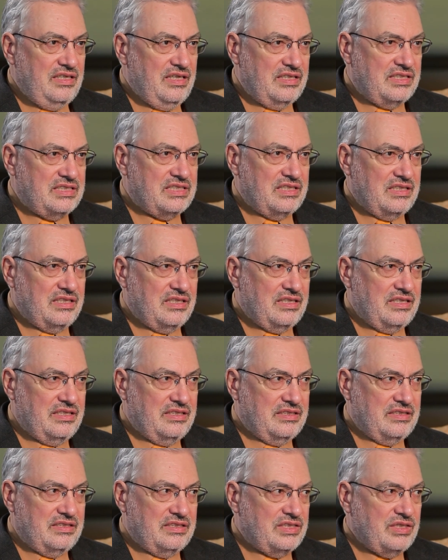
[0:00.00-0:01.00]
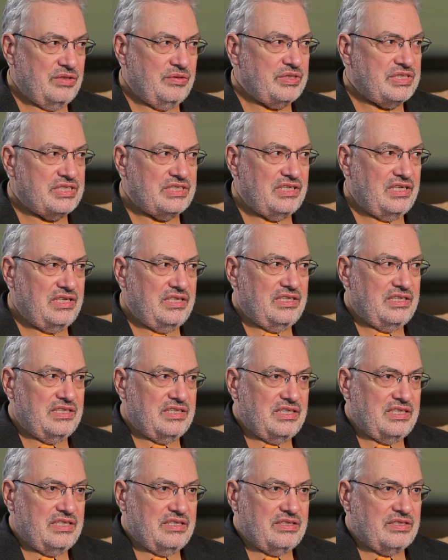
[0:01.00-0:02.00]
it's, uh, so it's
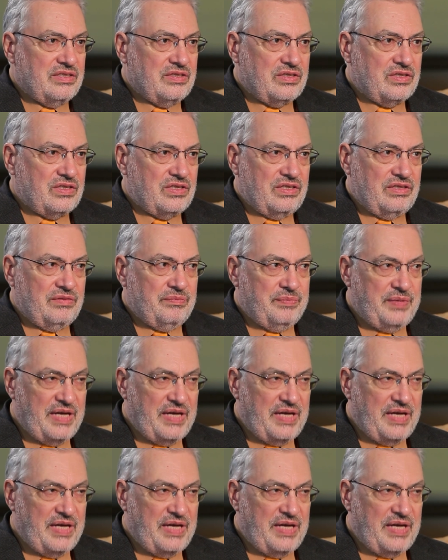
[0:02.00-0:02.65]
uh,